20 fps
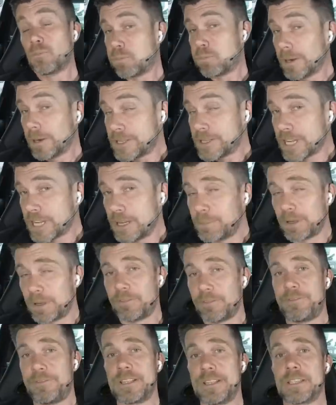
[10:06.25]
Pretty cheap and
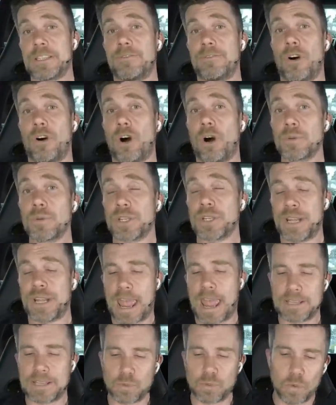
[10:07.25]
effective option
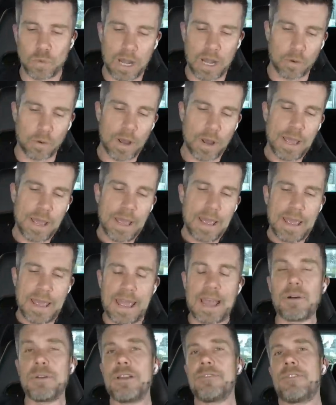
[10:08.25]
as well.
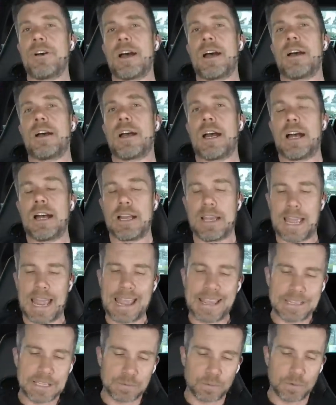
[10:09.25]
However,
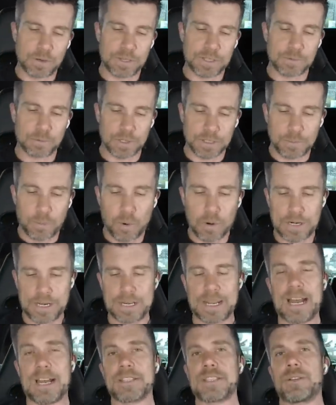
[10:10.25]
as was
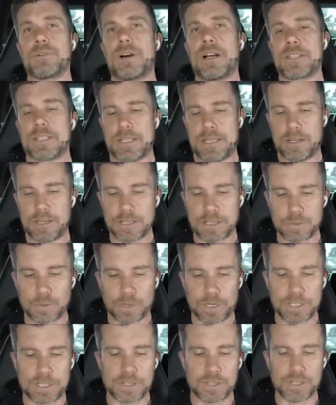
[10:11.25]
pointed out to us, and I just
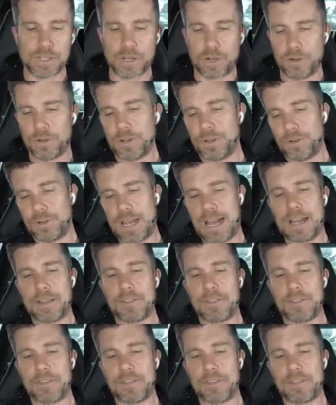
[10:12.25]
wanted to show you,